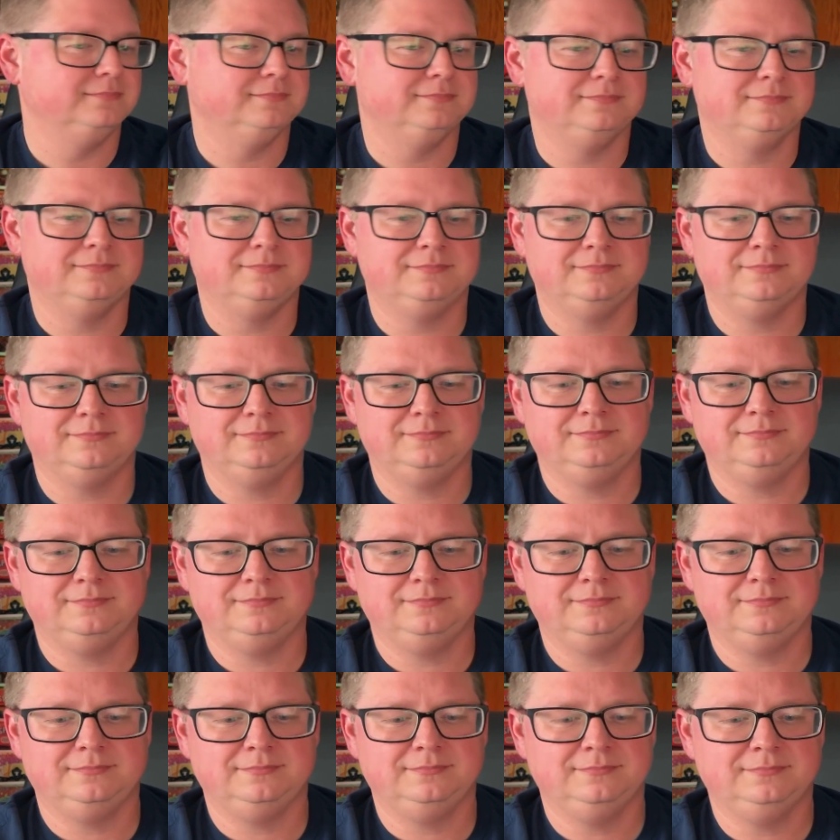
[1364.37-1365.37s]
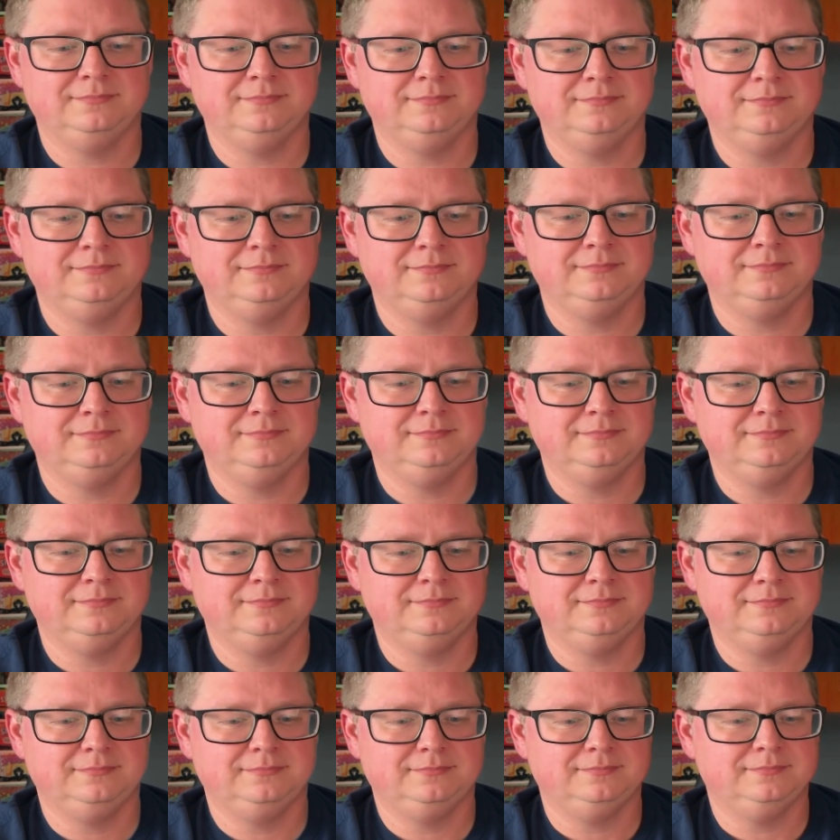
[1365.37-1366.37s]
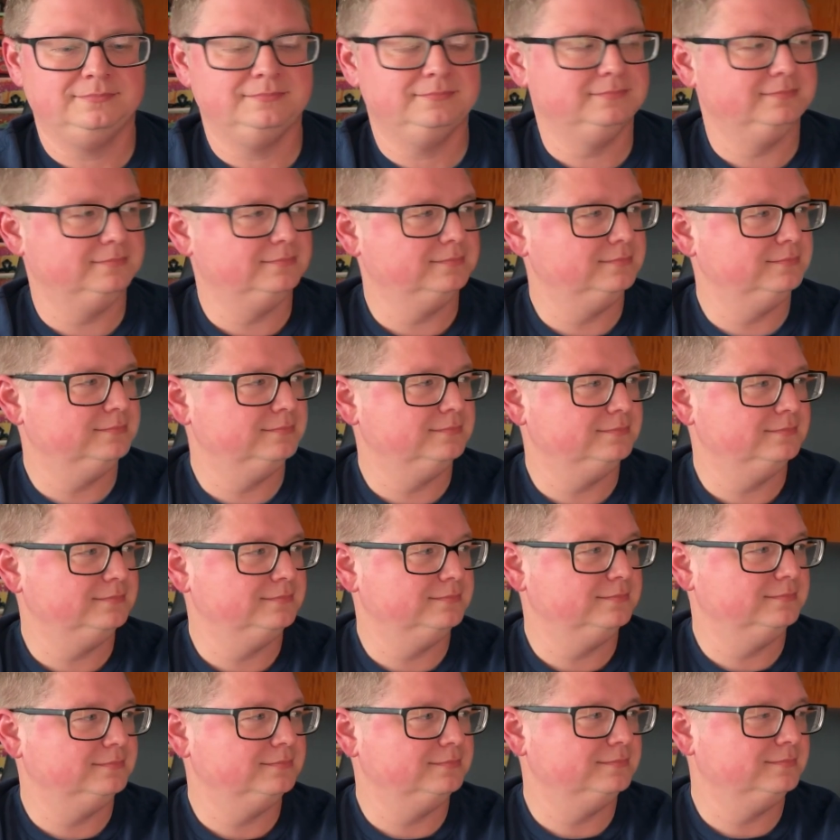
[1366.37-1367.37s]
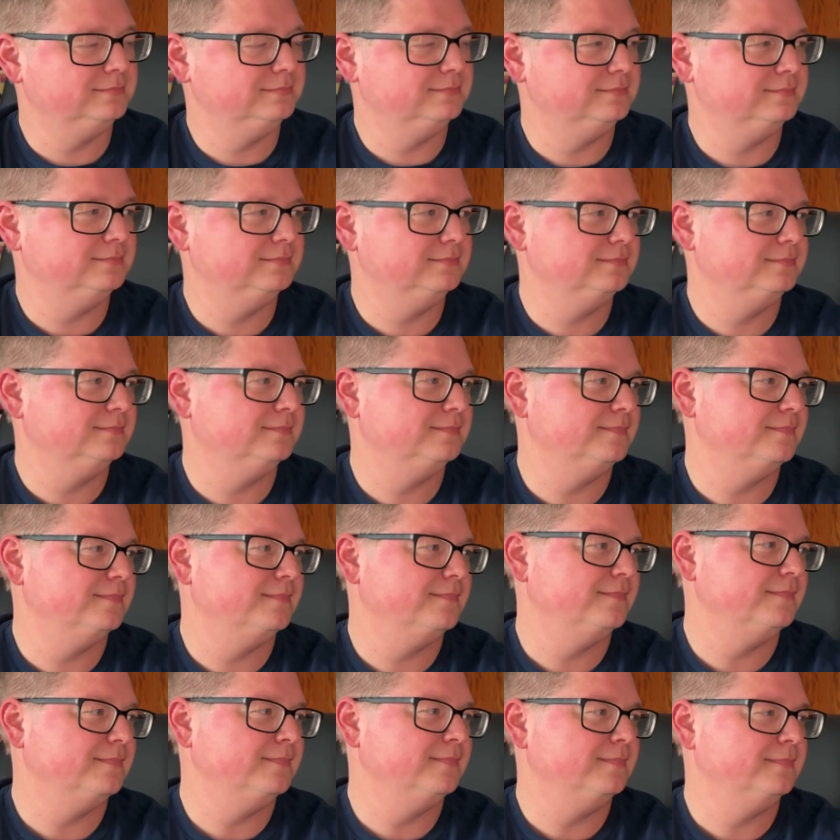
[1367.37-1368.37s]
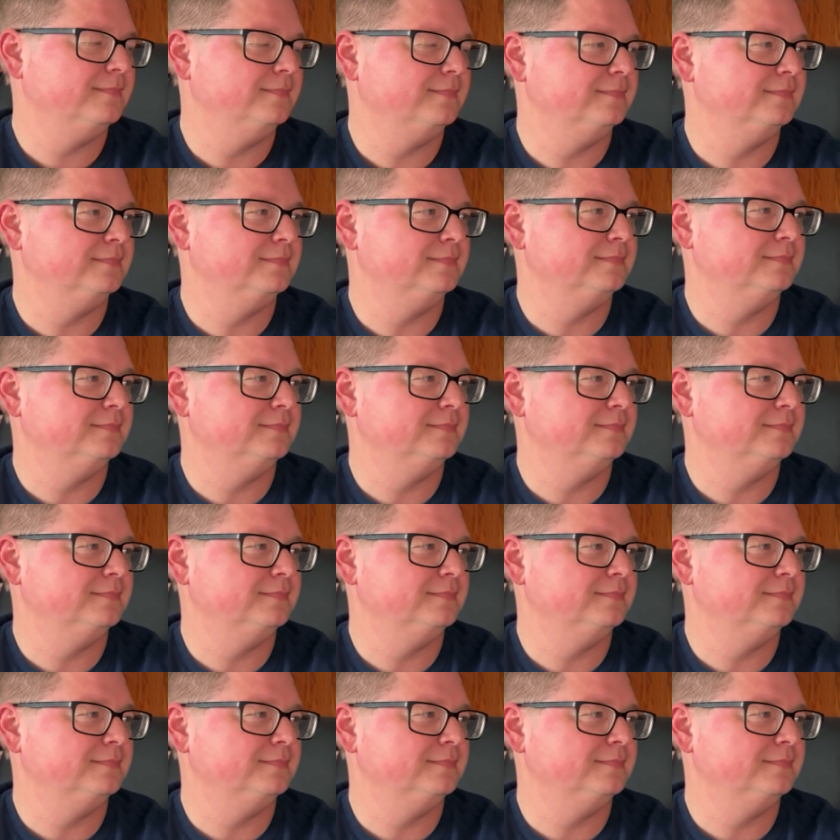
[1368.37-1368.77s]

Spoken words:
(silent)